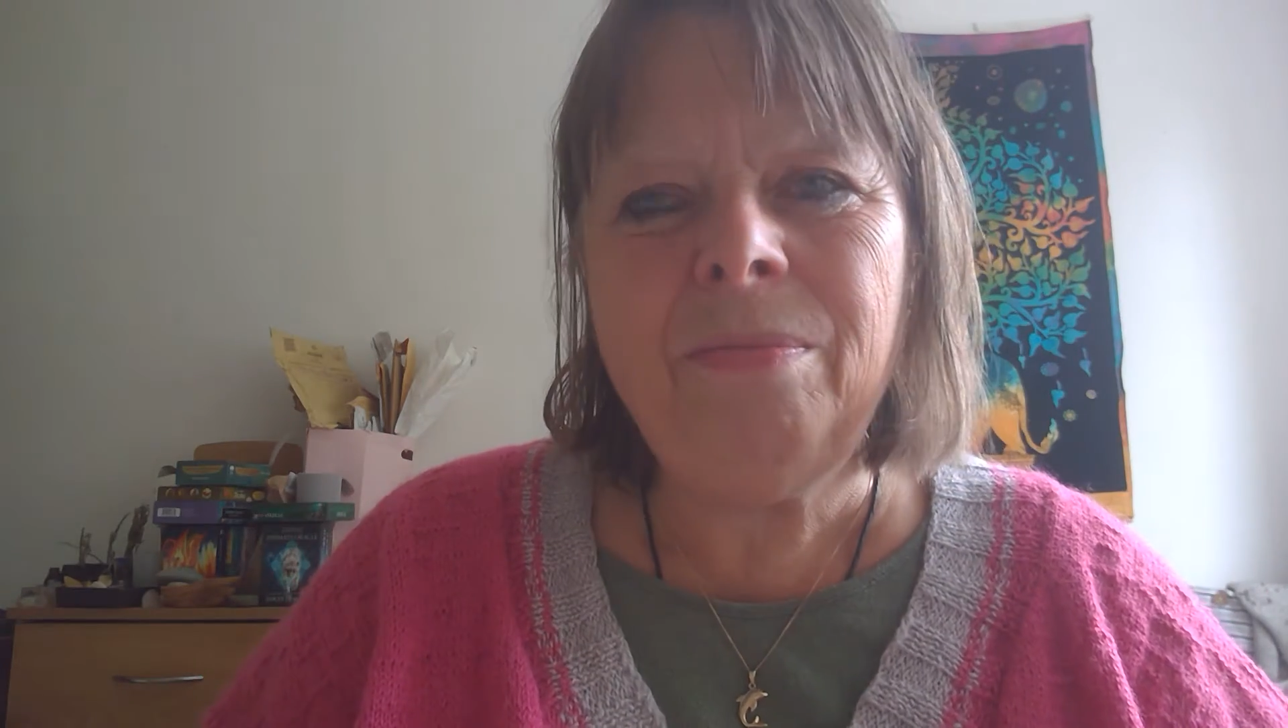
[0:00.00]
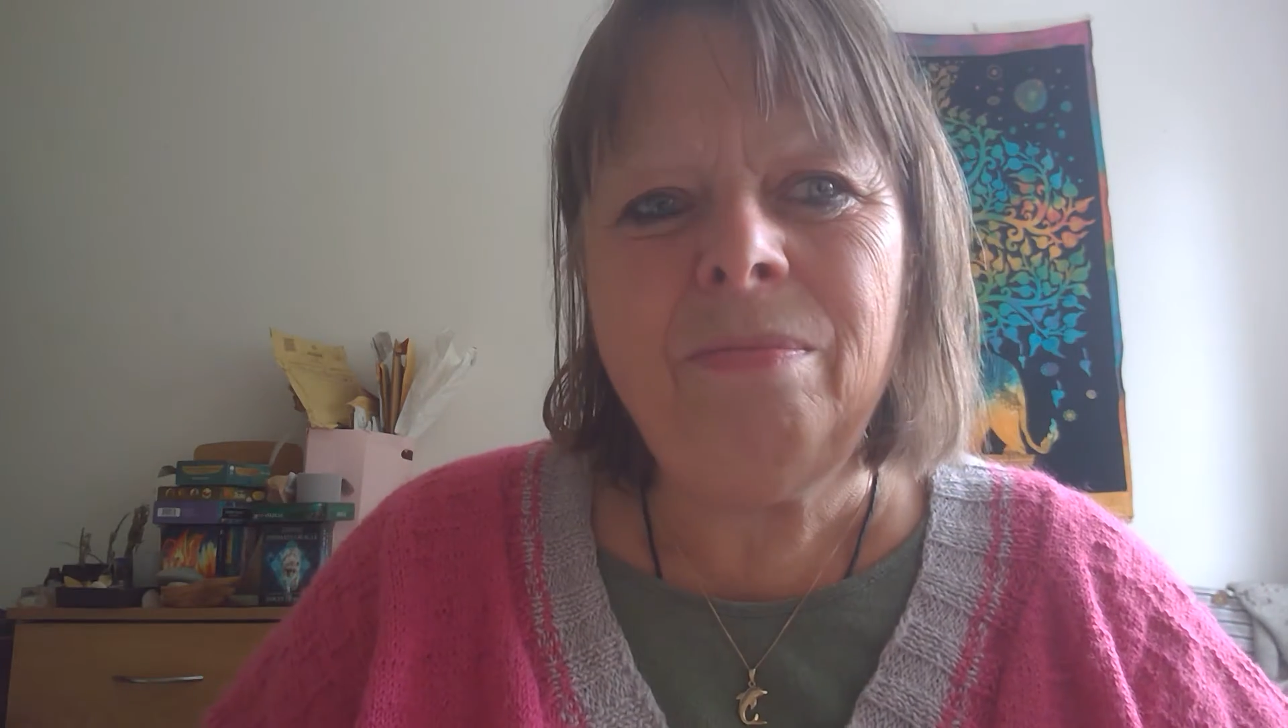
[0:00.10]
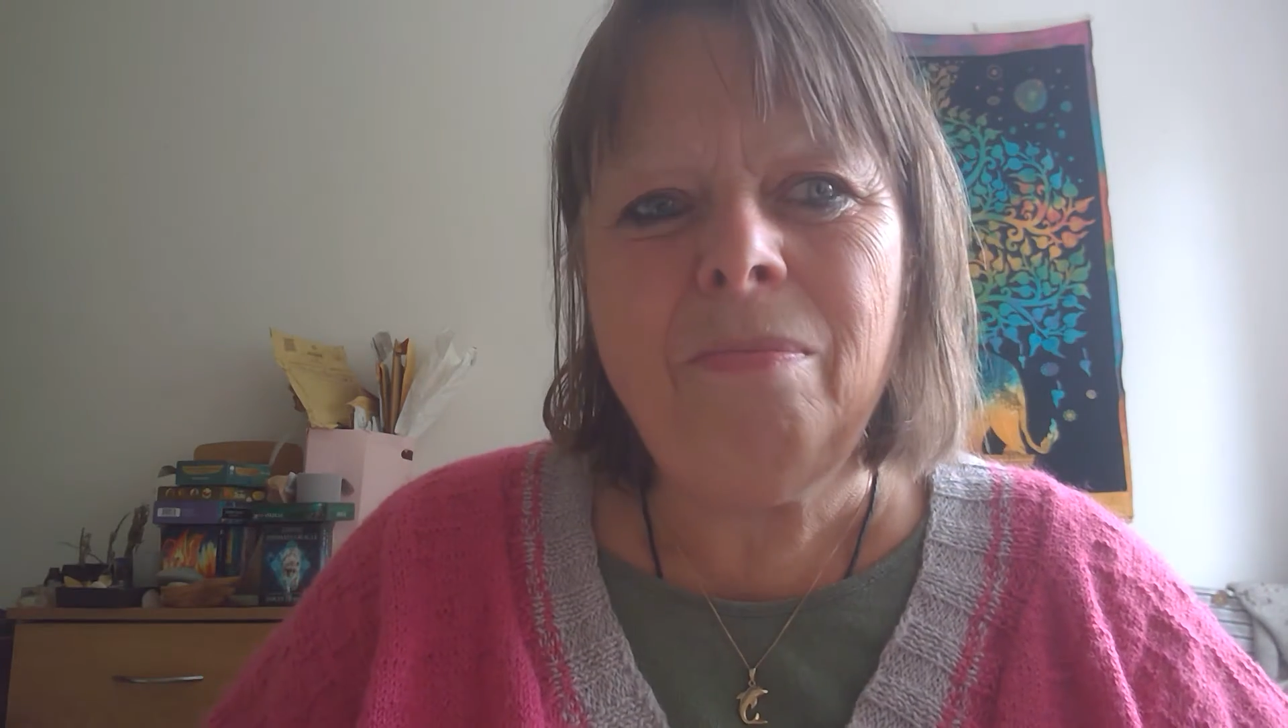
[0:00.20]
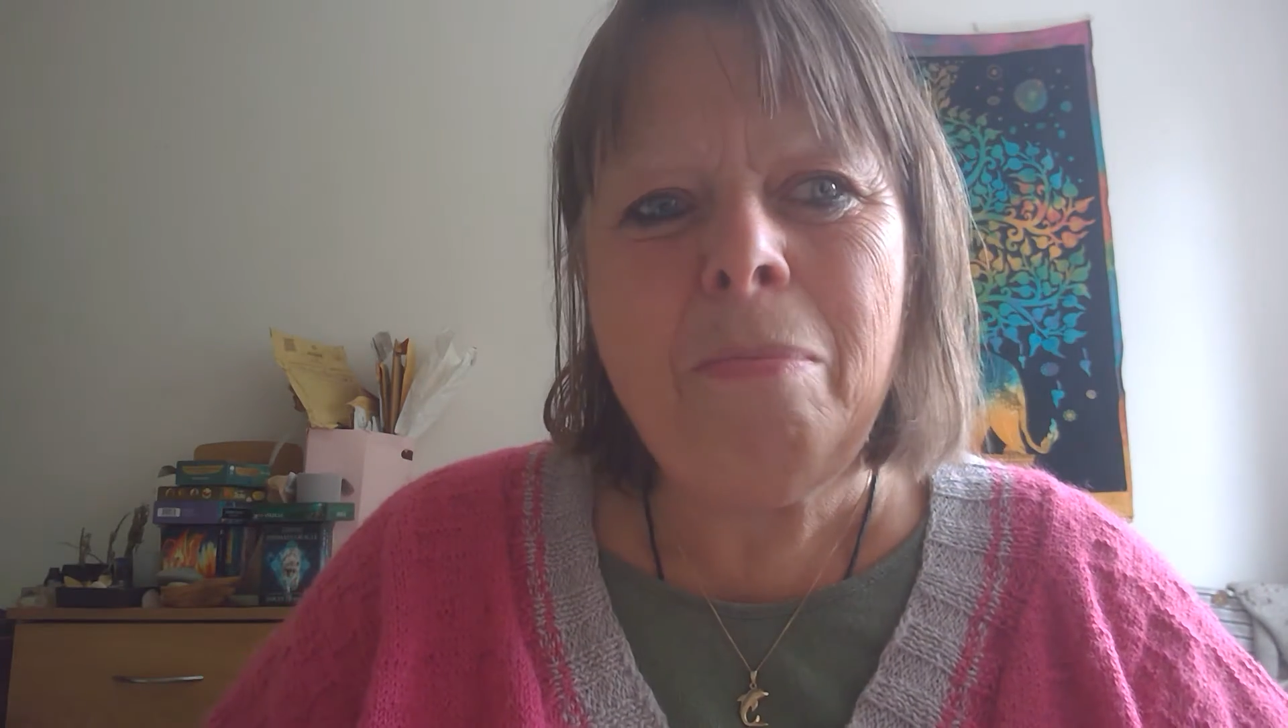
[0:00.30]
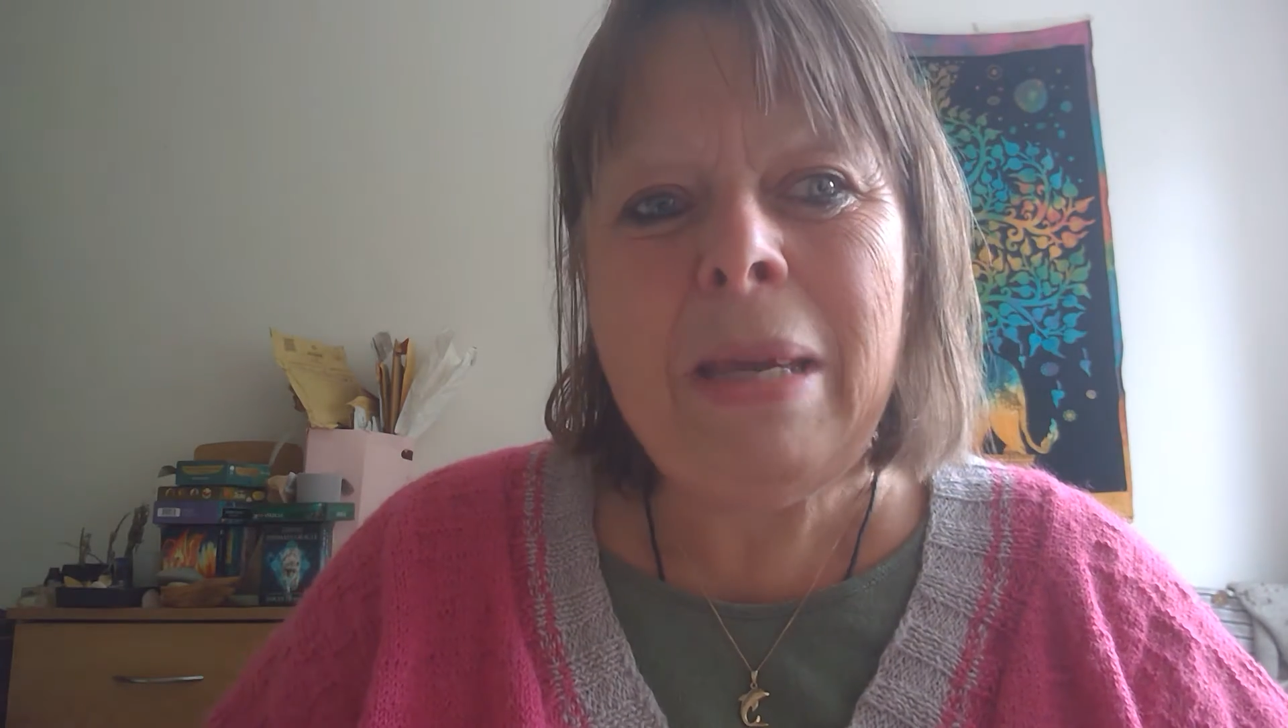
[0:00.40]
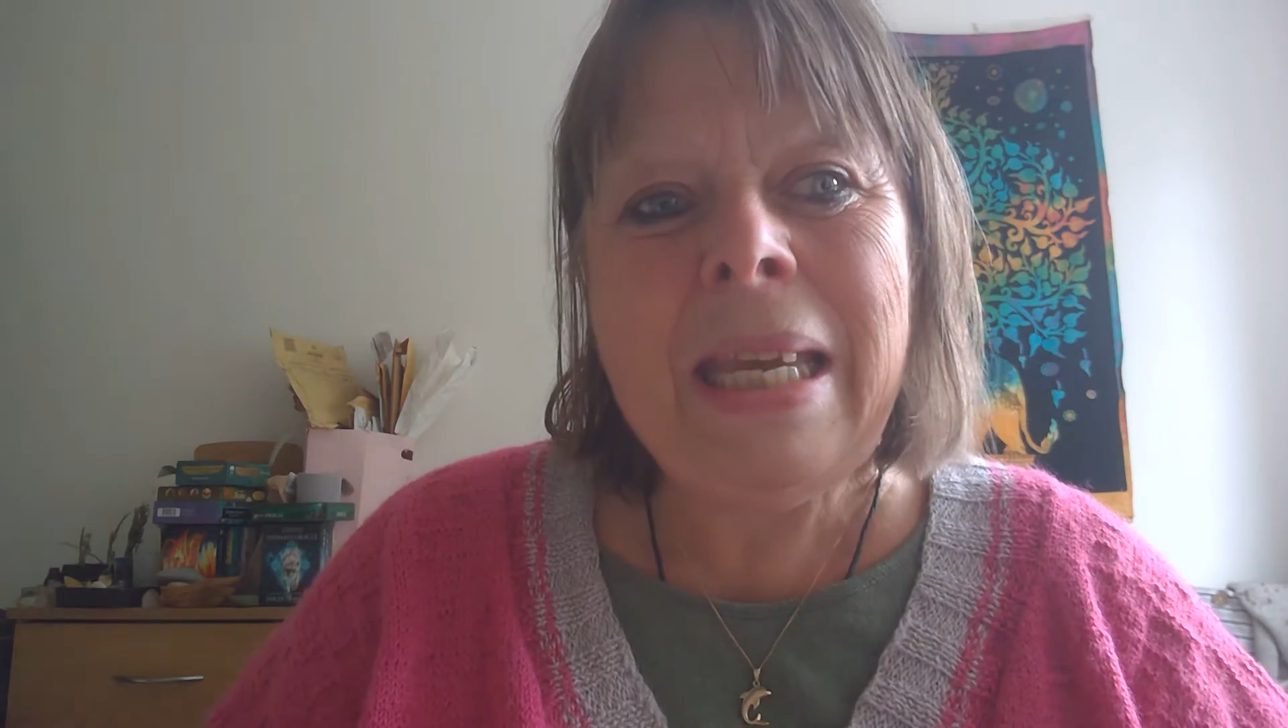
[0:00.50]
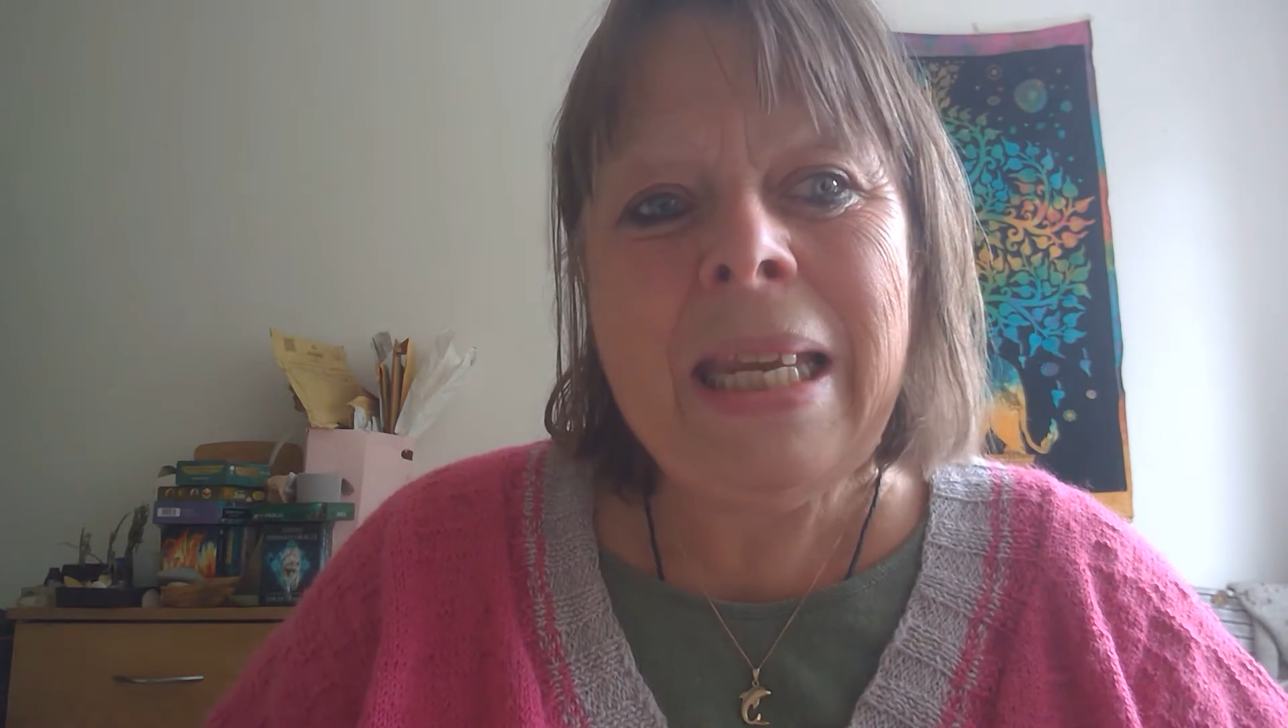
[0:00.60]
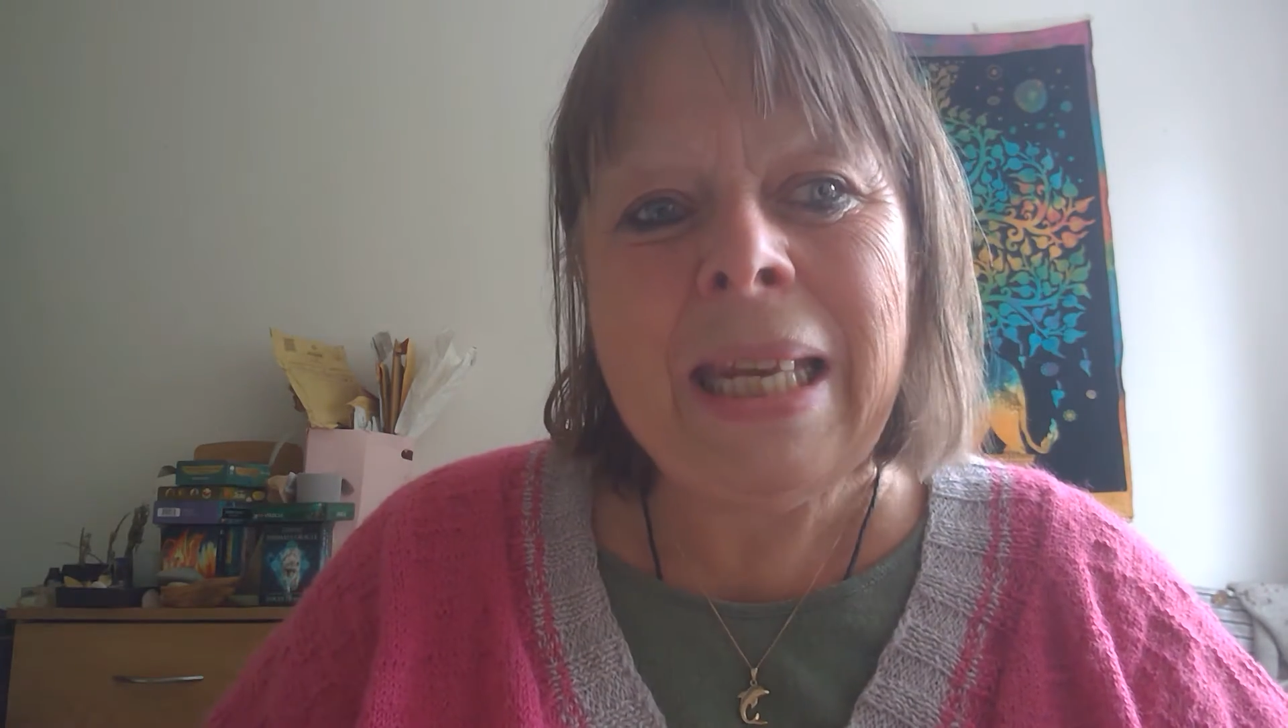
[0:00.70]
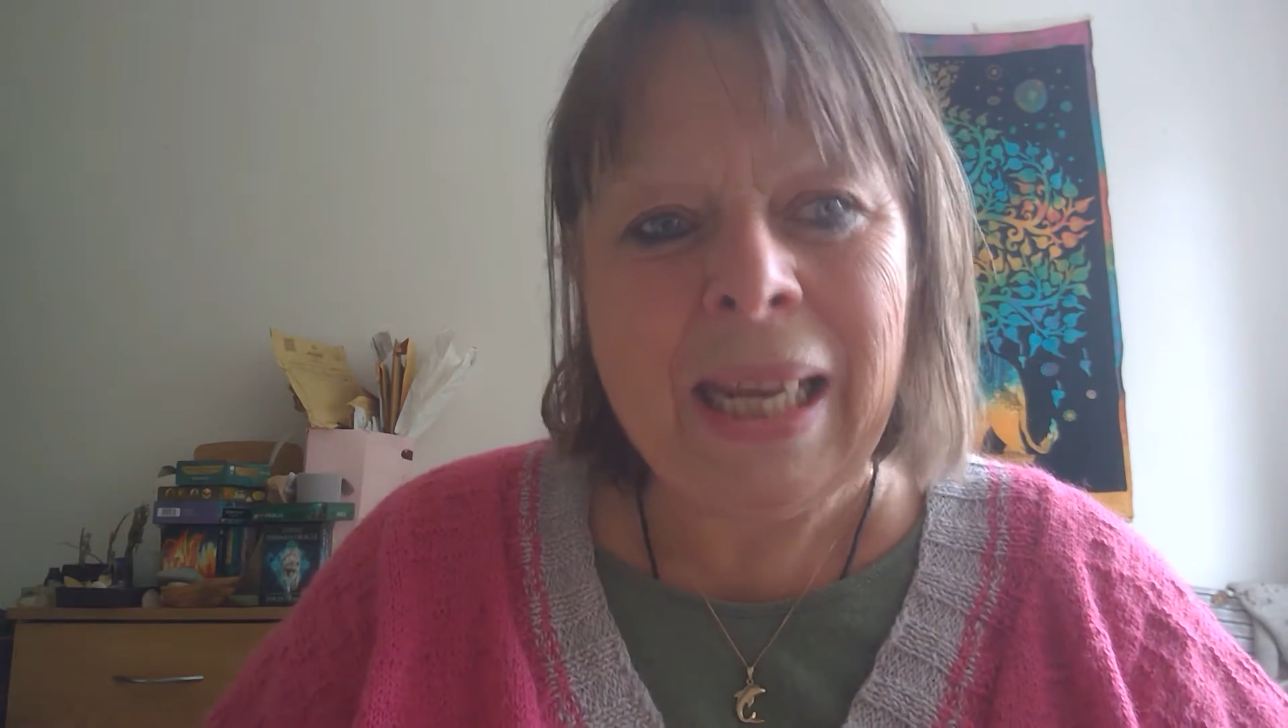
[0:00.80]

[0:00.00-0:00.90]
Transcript: mean